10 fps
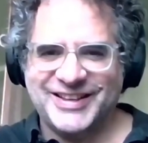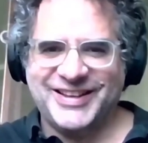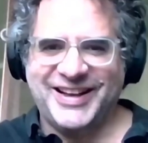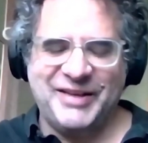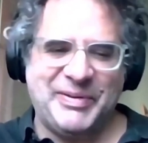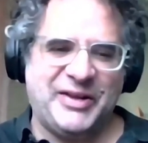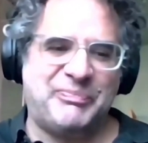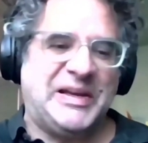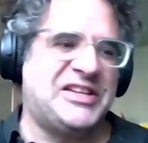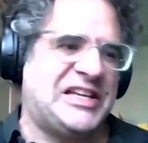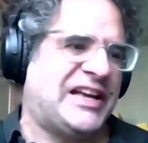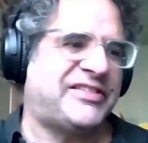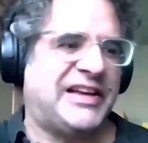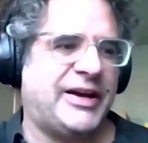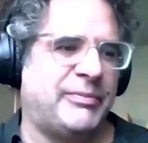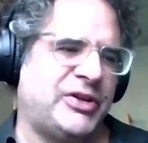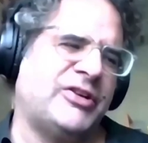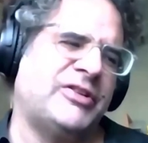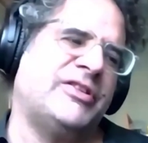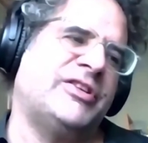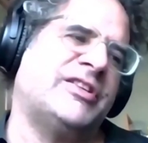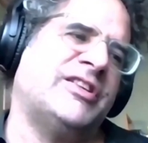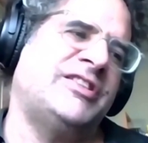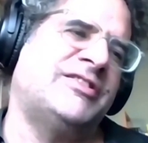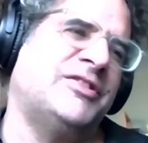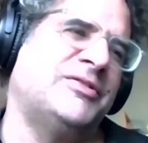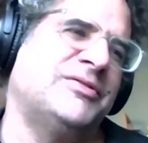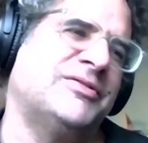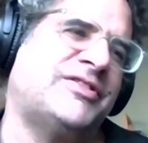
So I don't know. BDSM, you know, you're like, don't